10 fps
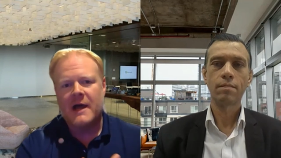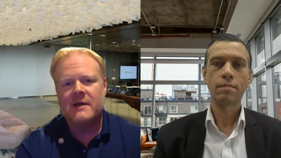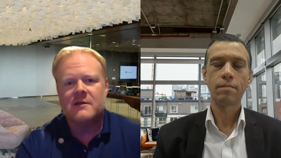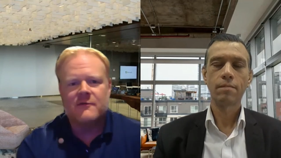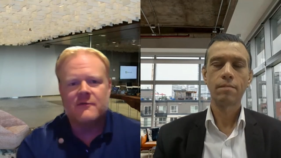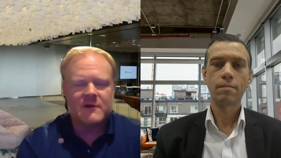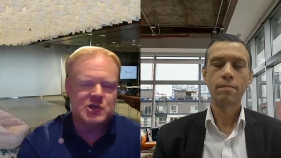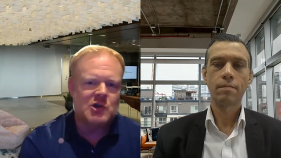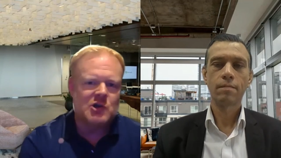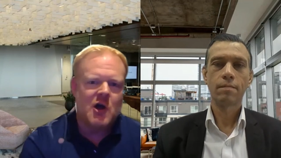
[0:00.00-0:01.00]
Speaker 1: by the
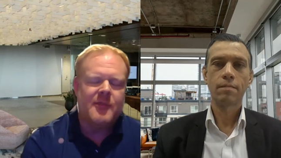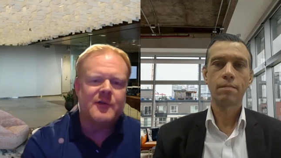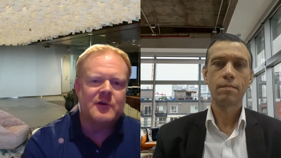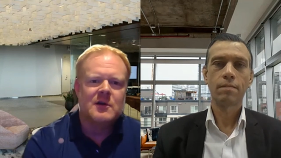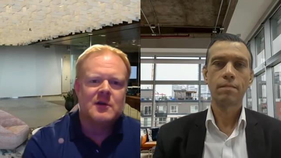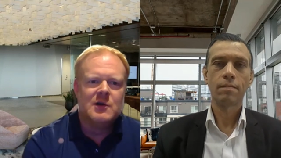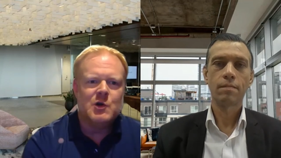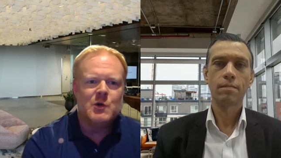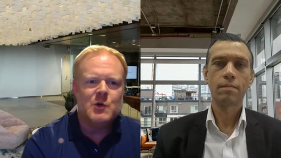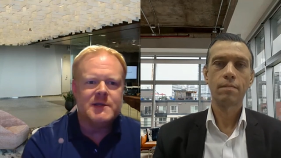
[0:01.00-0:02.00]
fictional author
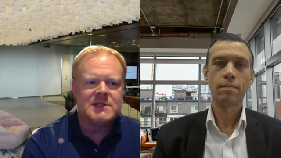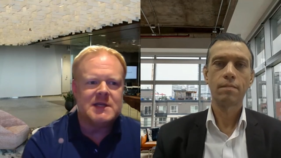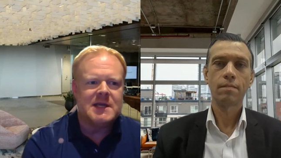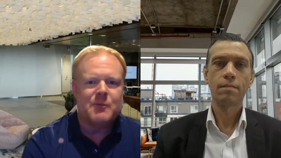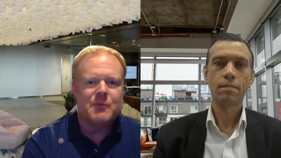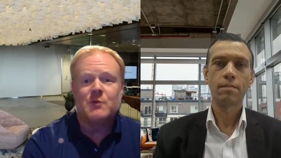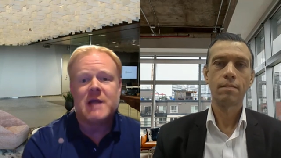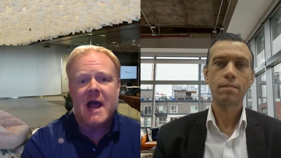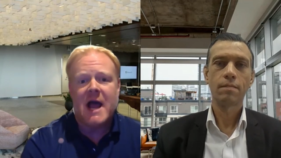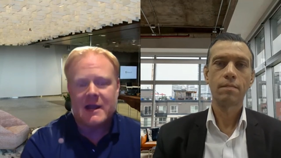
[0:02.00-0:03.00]
who is the
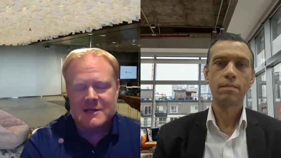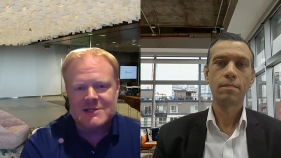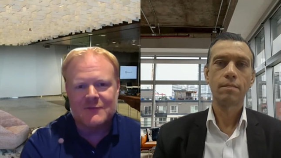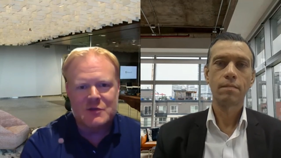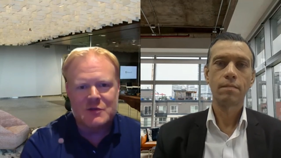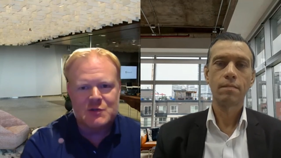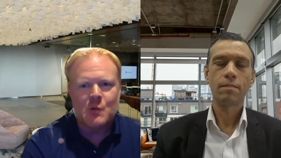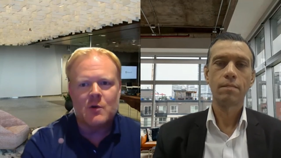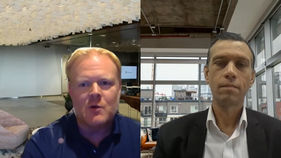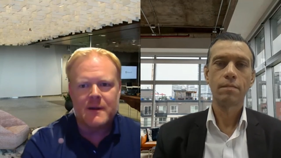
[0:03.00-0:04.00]
protagonist of the
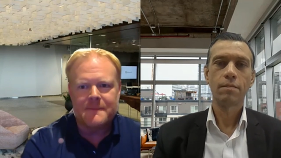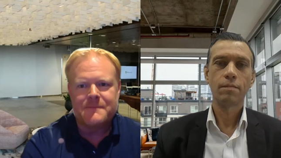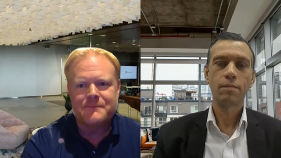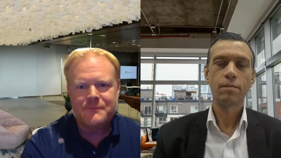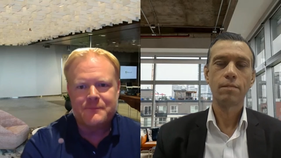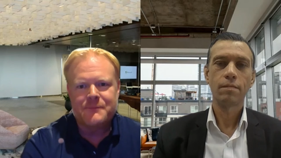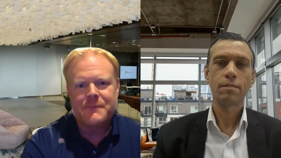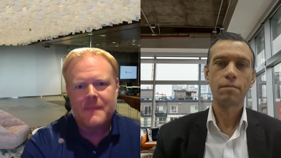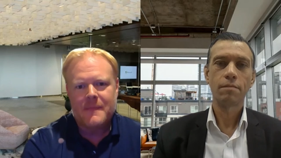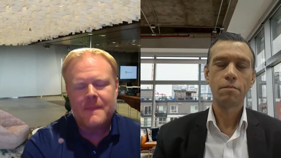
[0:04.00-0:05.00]
story.
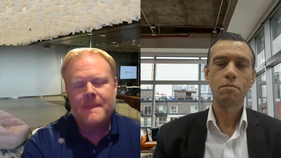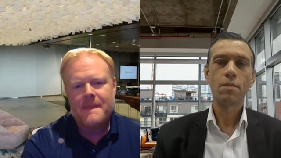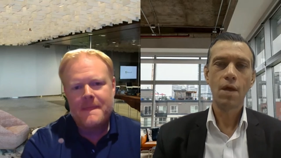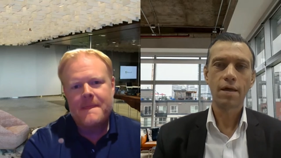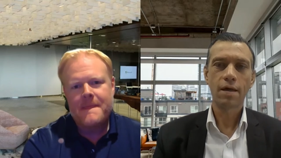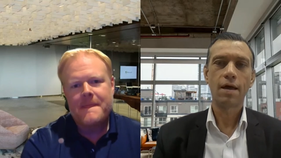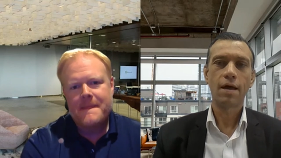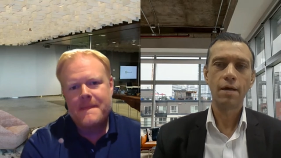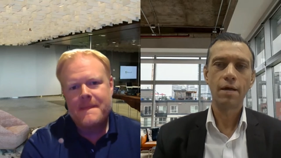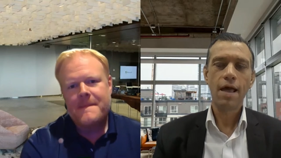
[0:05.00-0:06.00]

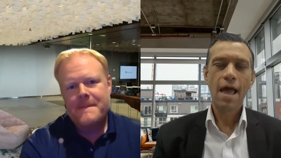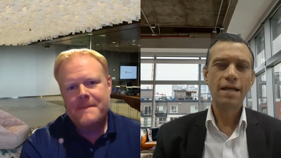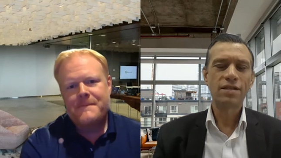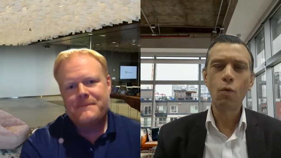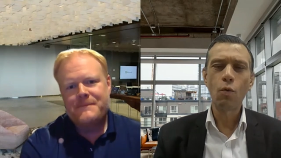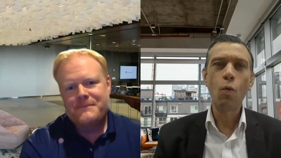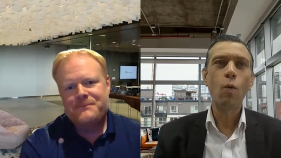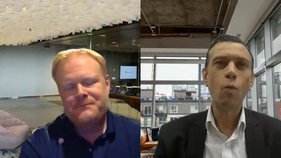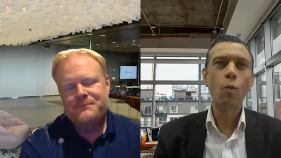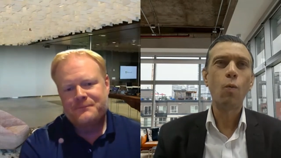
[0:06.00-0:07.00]
Speaker 2: Okay, and so
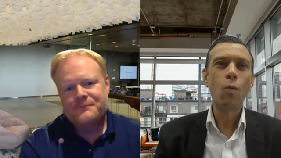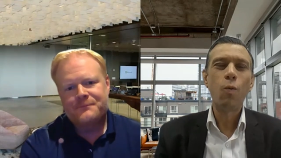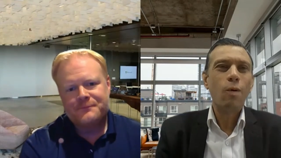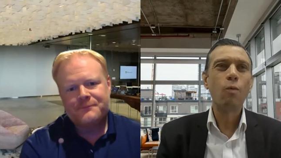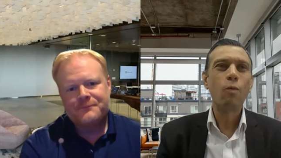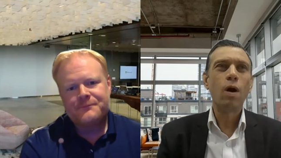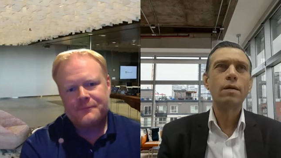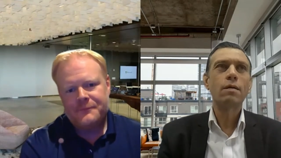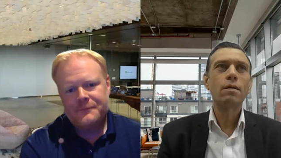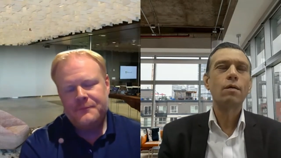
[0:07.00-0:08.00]
what
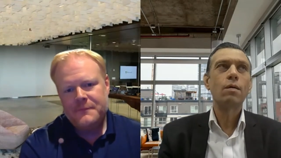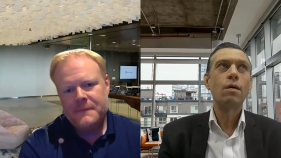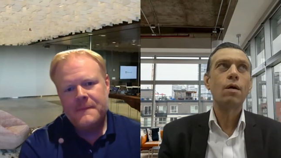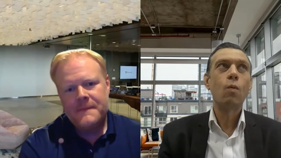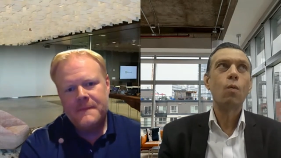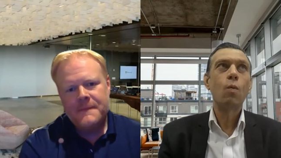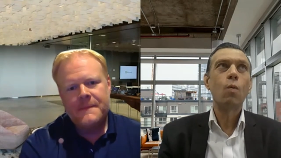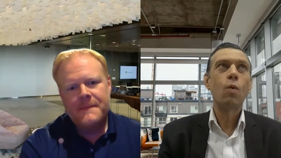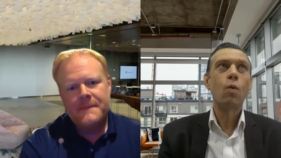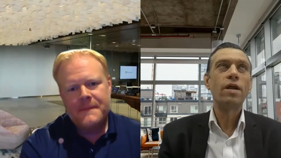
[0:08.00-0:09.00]
what
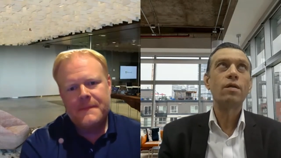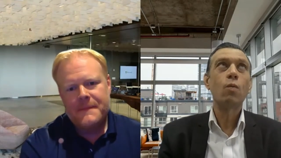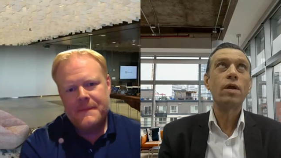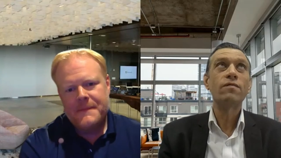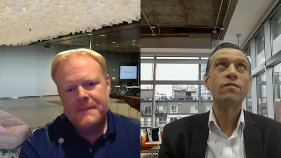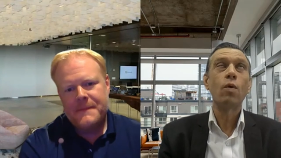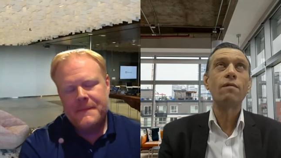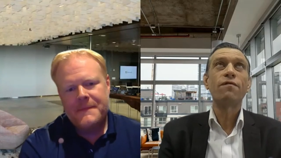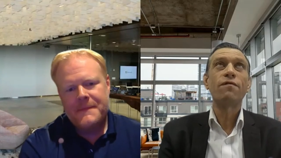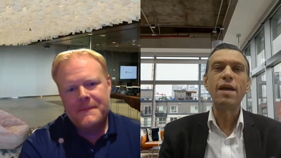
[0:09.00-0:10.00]
What? what is
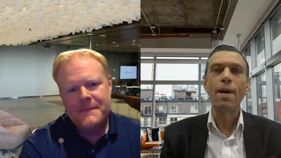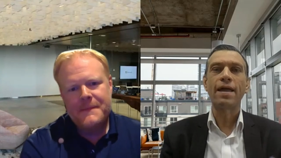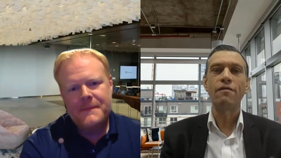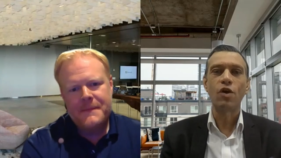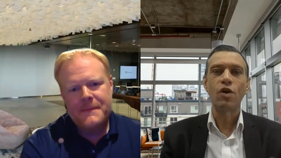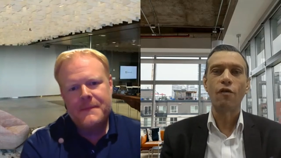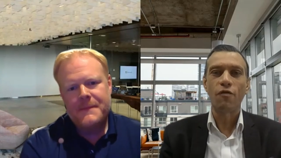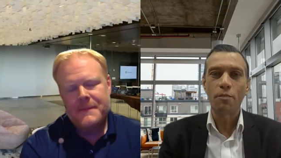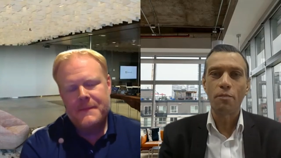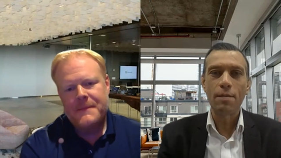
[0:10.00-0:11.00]
what feedback have you
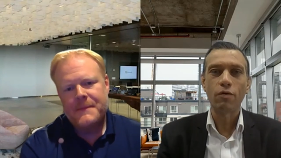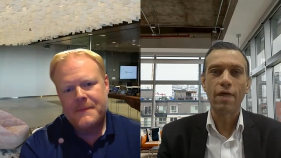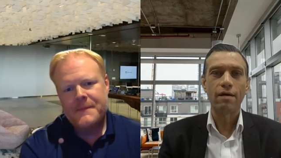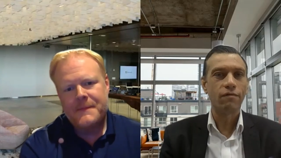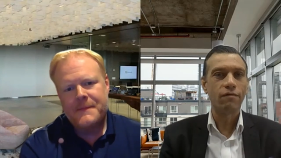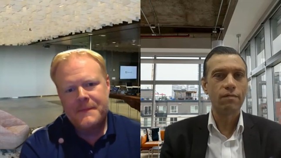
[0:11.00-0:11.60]
got from people that